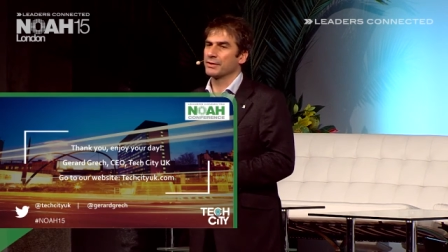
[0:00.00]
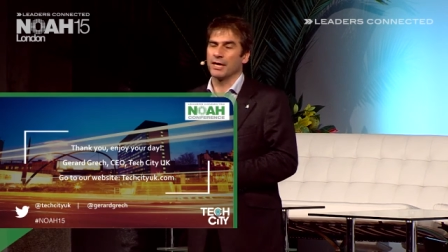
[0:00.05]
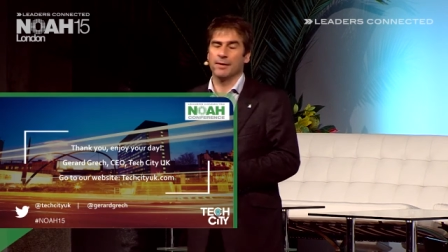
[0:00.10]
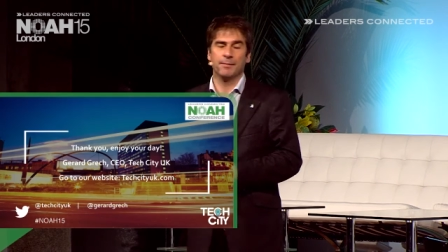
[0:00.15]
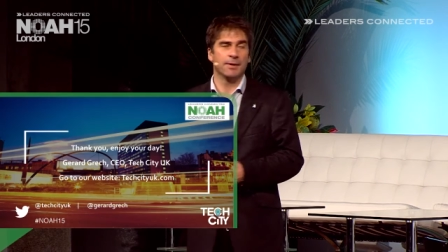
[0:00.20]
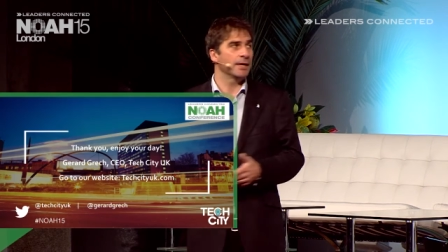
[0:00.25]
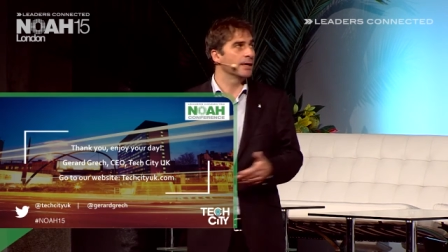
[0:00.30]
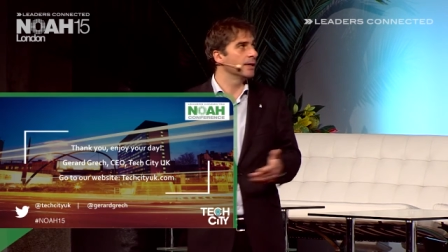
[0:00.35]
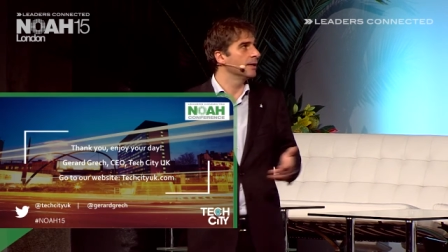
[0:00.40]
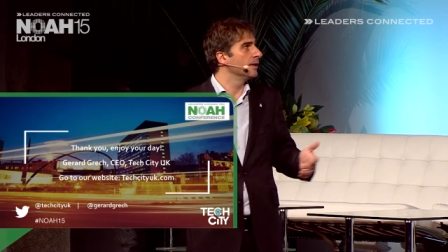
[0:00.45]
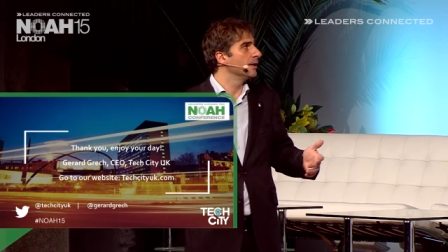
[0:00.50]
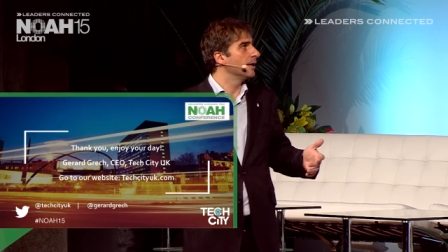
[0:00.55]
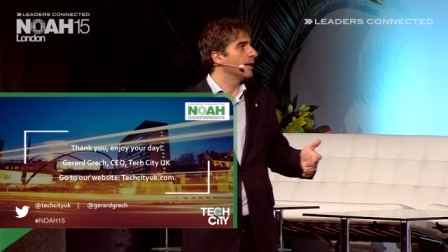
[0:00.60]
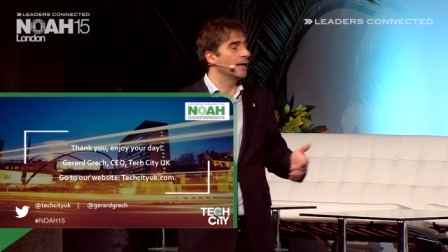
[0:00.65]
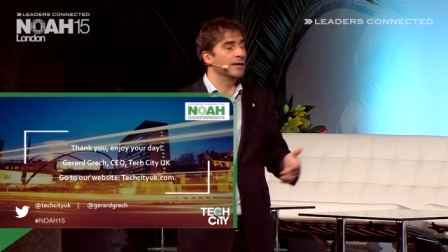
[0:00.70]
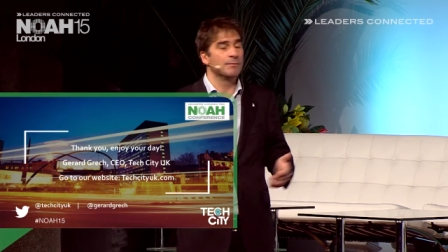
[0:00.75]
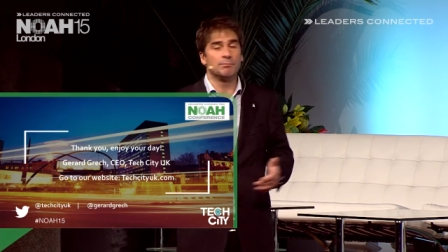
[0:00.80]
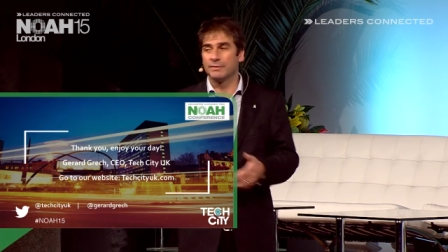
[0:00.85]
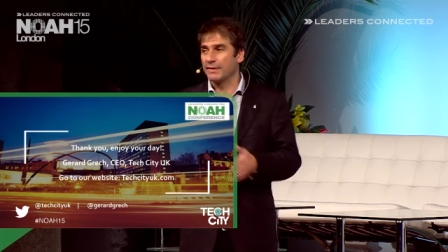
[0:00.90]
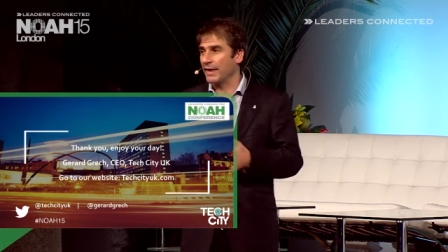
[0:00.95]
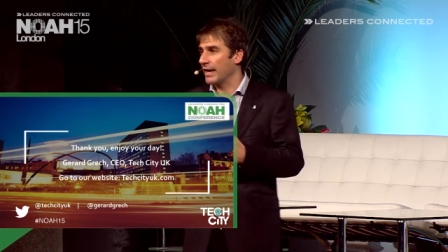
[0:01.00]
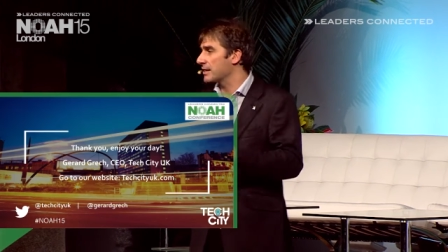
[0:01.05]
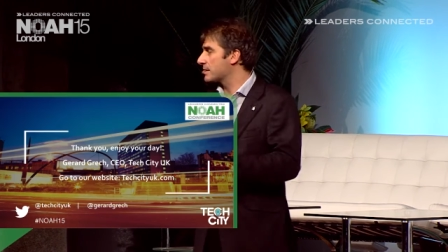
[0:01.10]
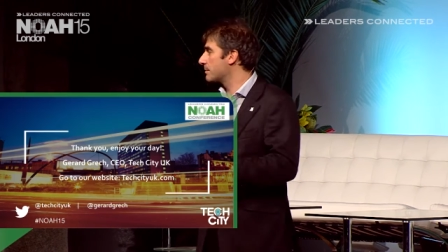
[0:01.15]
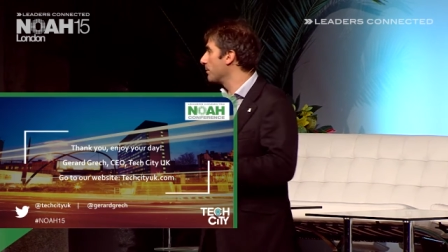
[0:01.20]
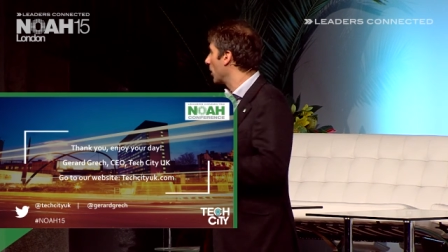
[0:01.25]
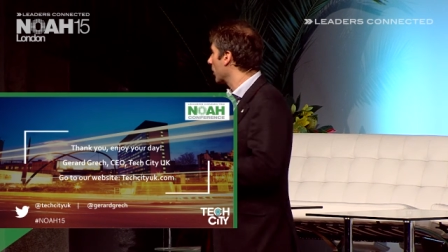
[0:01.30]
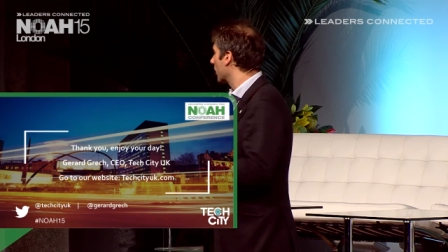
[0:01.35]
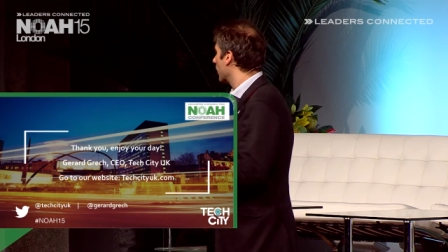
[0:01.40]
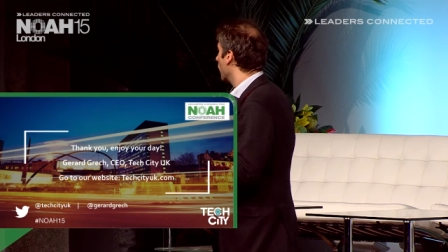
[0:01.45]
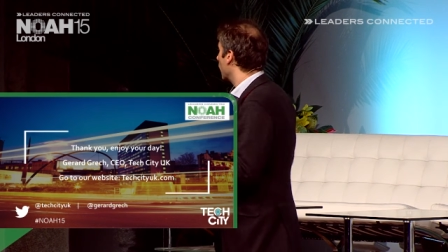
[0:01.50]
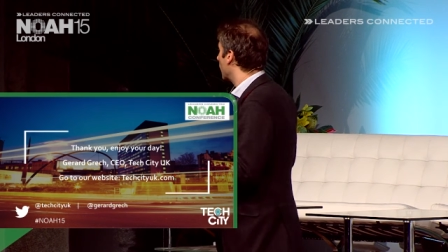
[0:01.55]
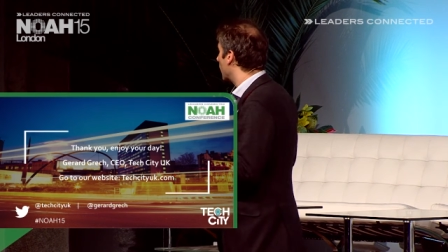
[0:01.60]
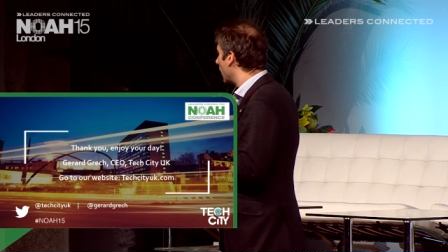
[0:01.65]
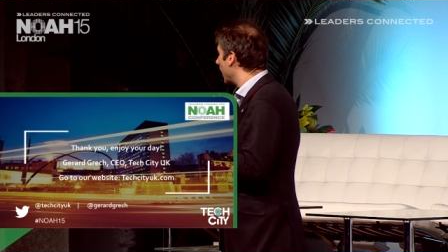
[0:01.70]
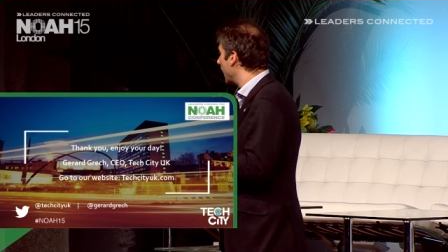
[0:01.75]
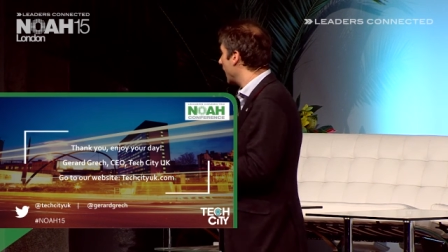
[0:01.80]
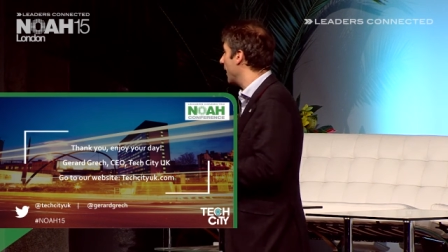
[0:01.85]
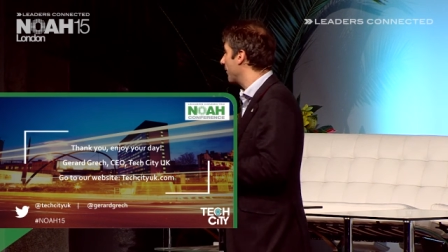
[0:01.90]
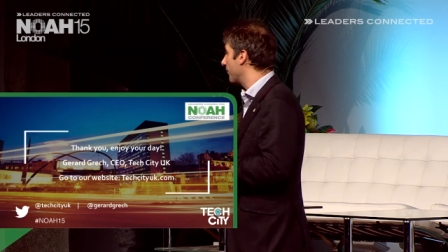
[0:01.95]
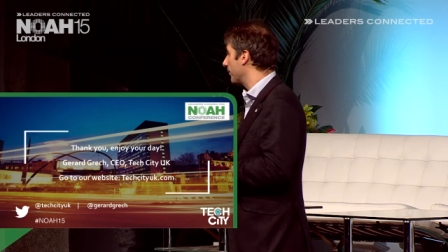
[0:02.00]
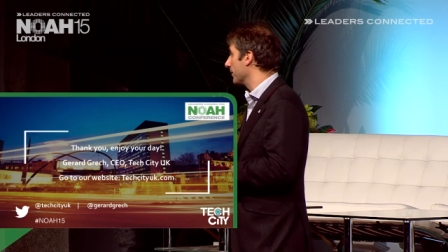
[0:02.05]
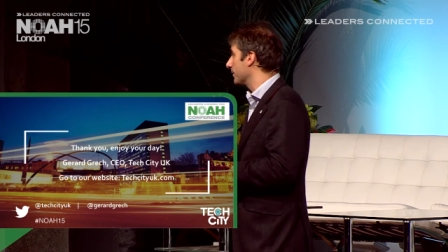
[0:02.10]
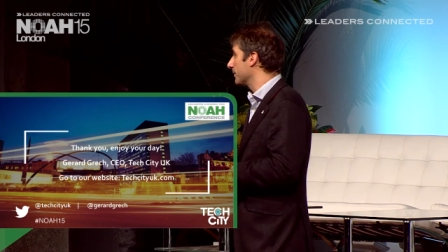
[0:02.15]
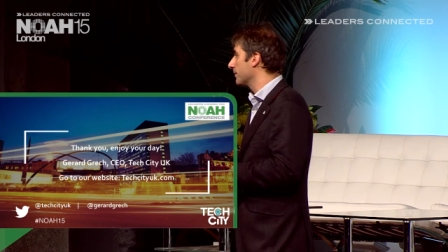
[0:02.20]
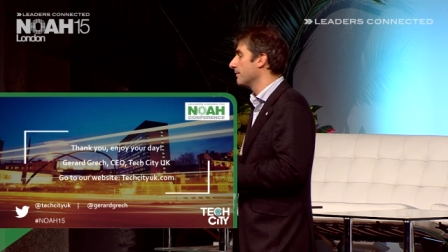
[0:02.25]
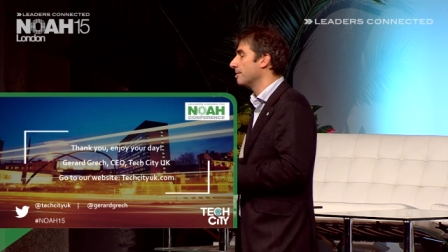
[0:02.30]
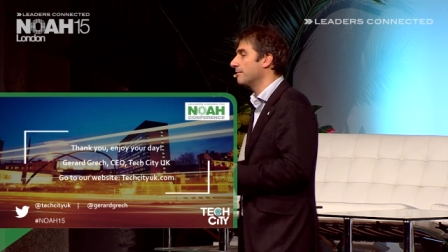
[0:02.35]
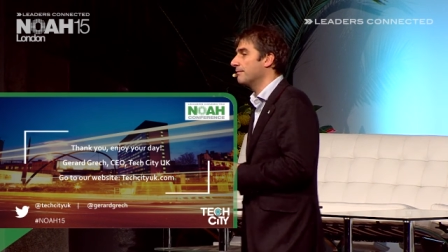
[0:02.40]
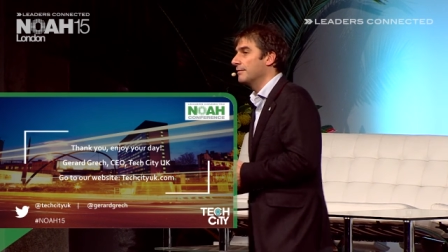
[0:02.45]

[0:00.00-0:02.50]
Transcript: coming. And thanks, Marco. Great effort.